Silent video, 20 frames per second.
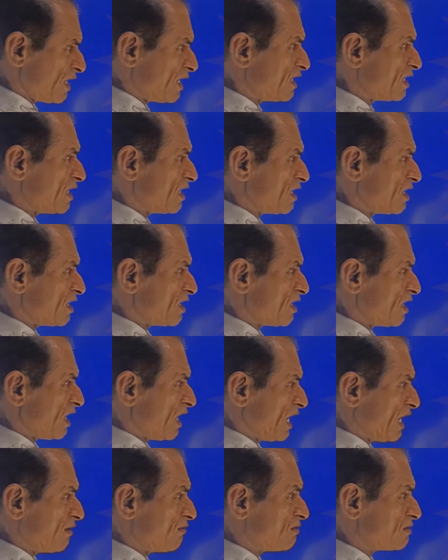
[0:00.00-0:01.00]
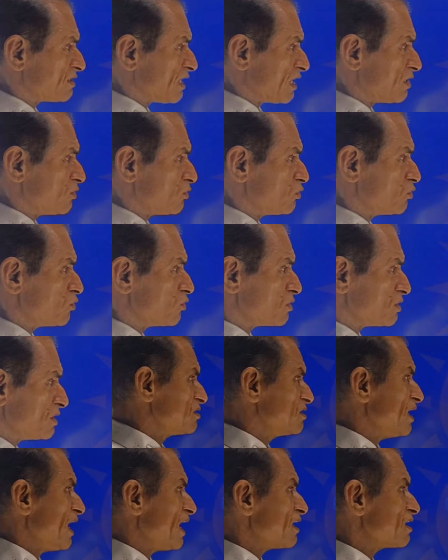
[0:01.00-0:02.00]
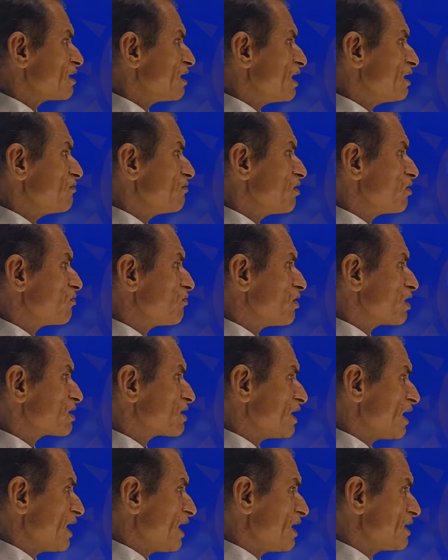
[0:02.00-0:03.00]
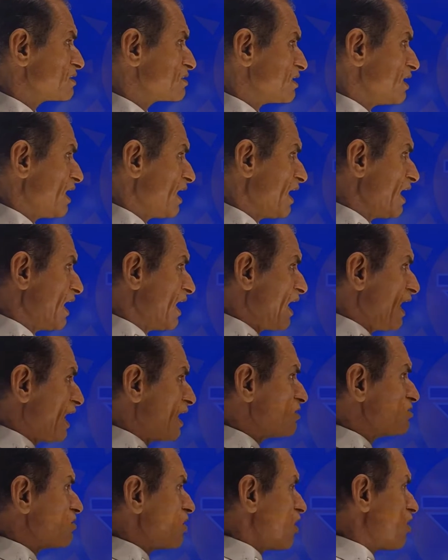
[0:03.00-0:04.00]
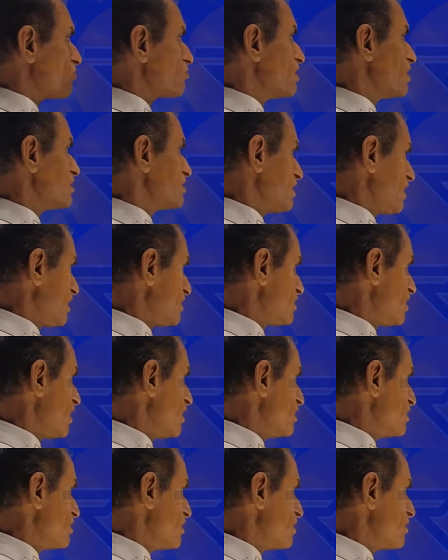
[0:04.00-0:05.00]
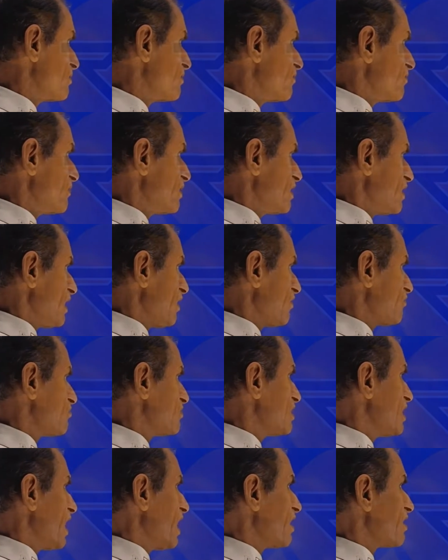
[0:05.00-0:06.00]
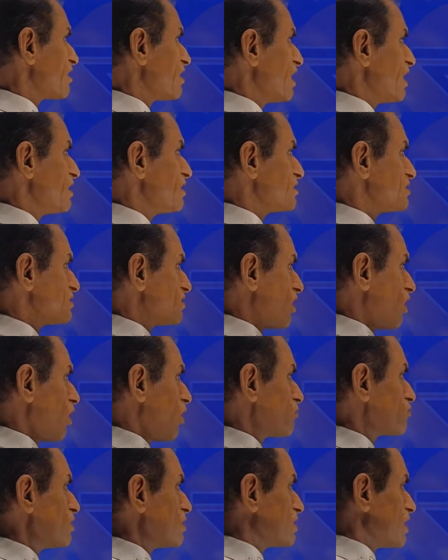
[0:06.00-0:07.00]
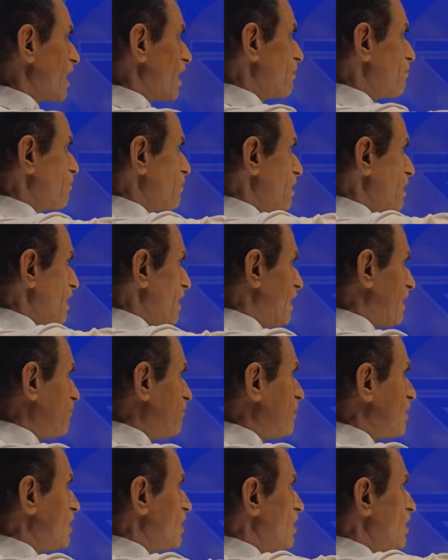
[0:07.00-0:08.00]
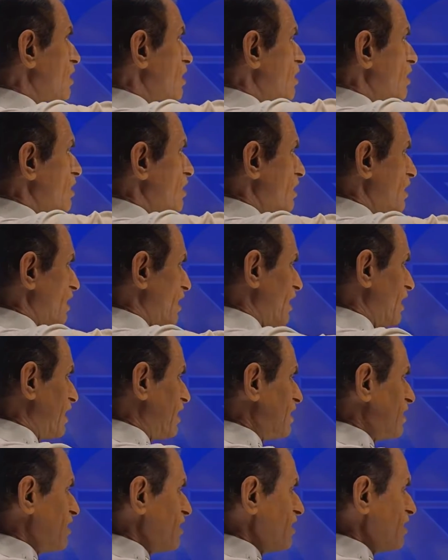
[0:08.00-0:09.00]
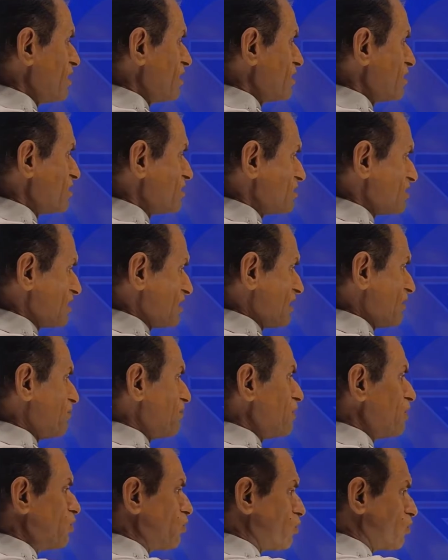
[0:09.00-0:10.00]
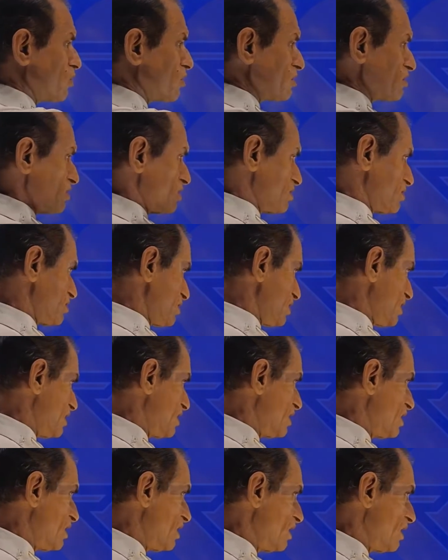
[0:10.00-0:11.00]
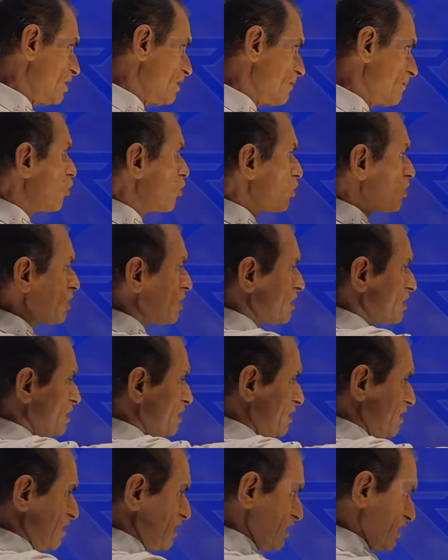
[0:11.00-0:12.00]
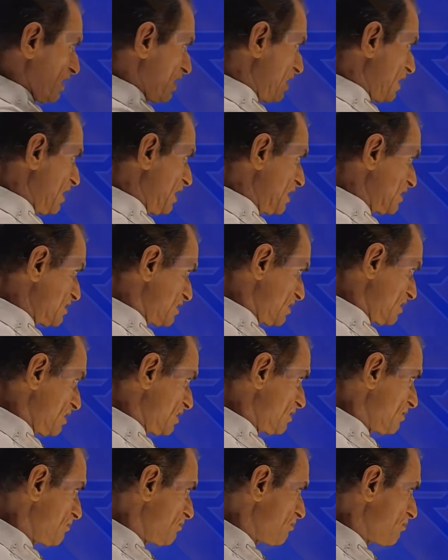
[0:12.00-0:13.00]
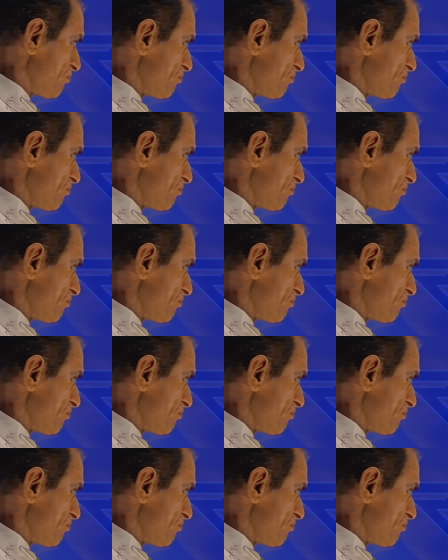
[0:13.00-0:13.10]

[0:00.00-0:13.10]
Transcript: again I will tell you that line will work as edge of the tetrahedron if that line is of the type AB, AD, CB or CD or AC.